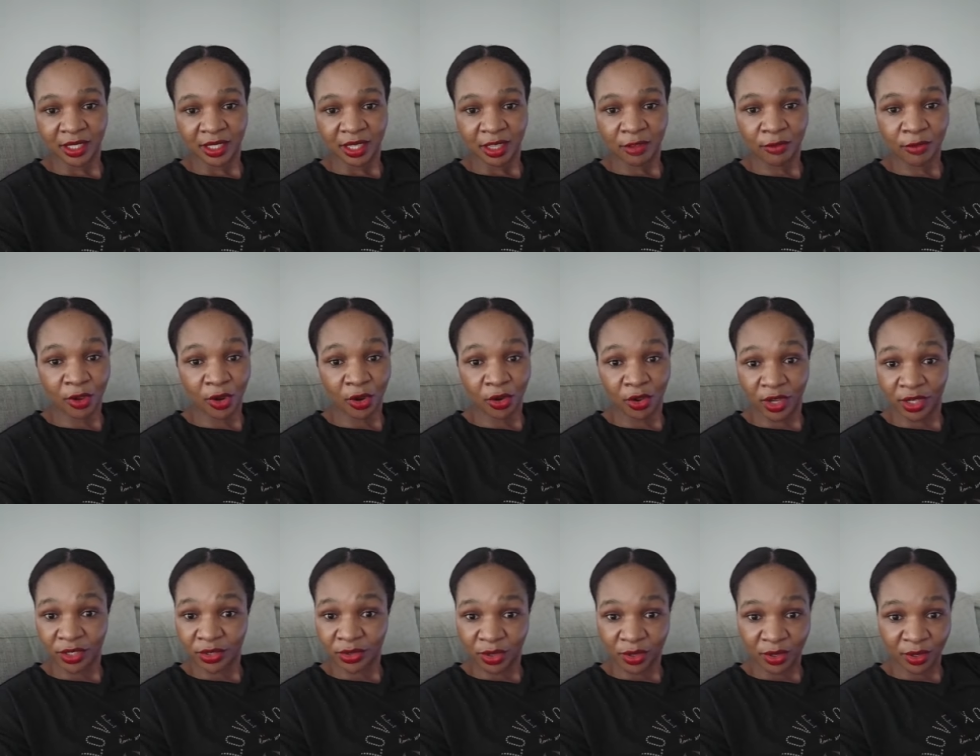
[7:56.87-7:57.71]
If you are
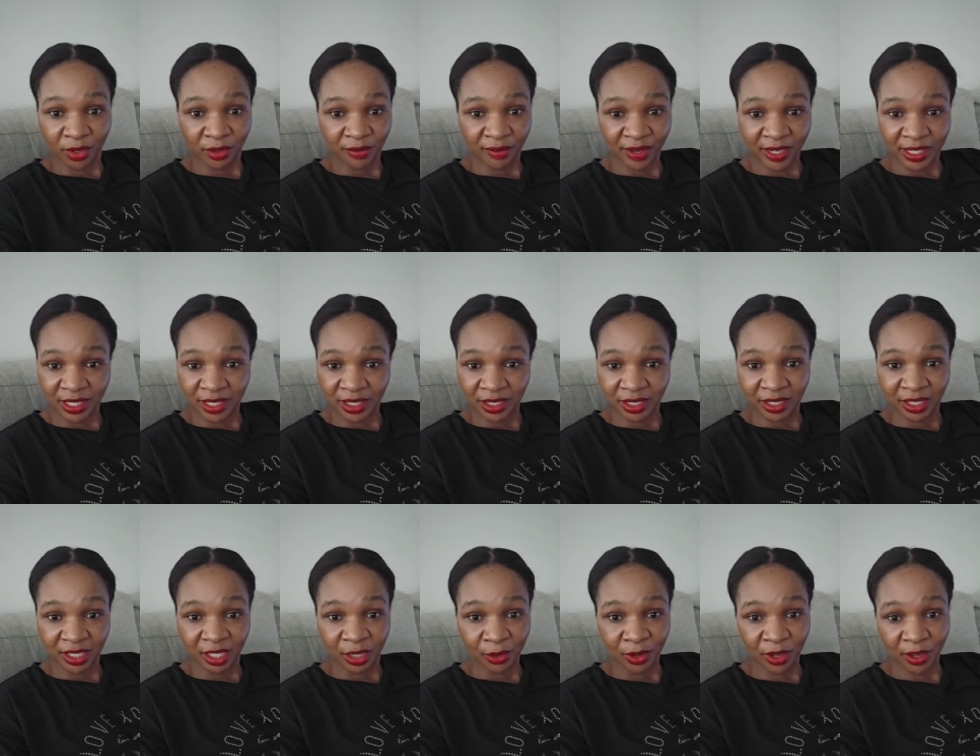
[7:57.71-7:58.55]
going to
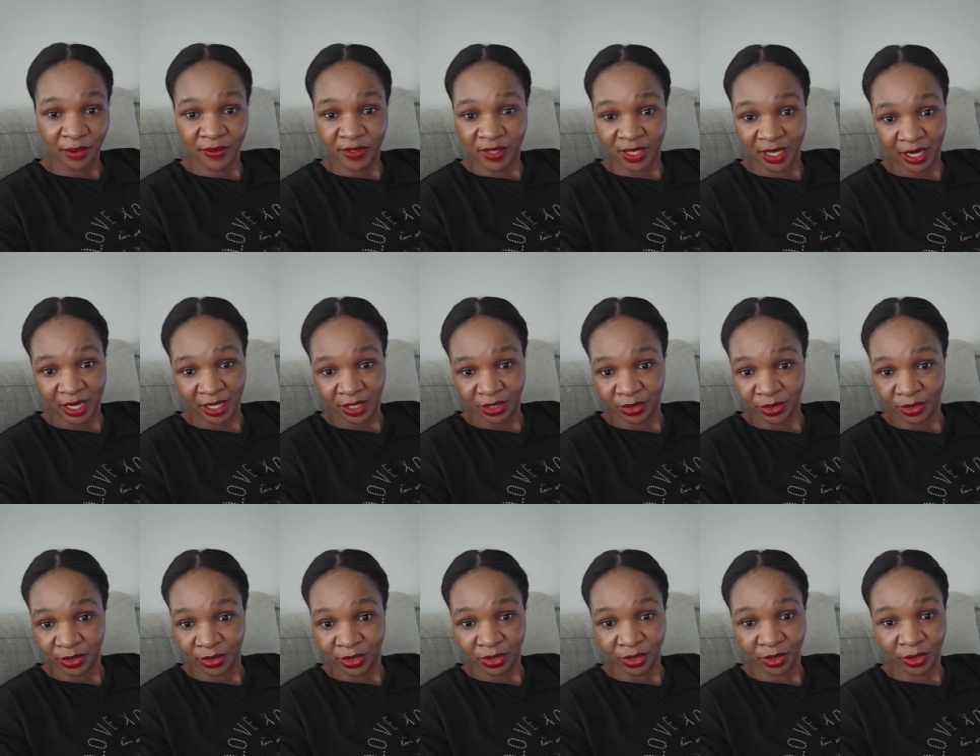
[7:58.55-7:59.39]
university, we have San
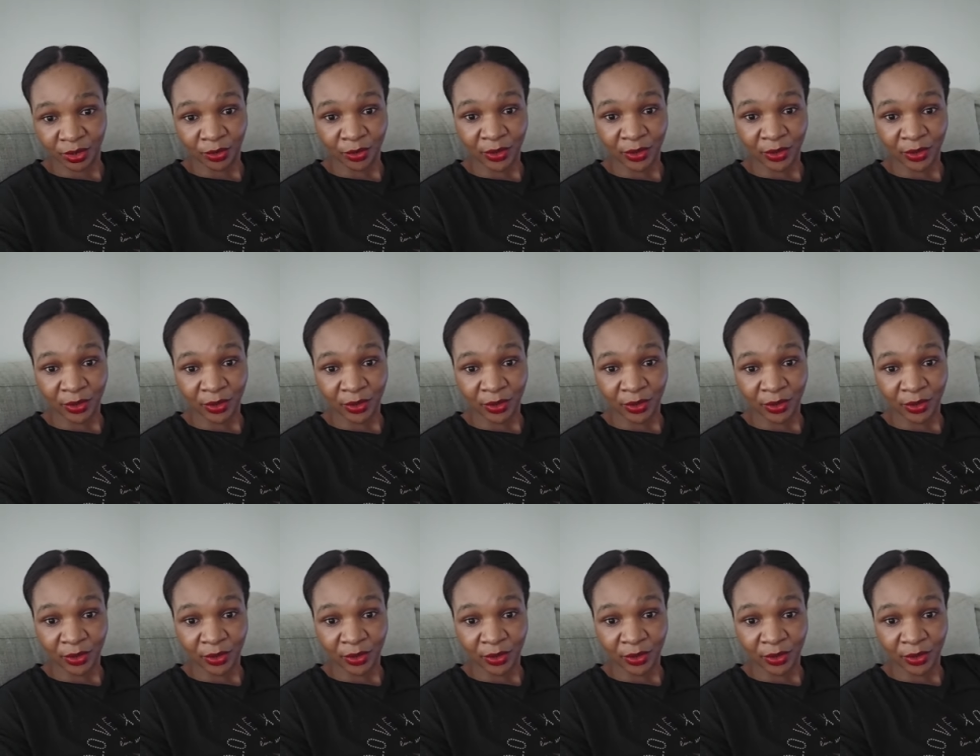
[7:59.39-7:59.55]
Antonio,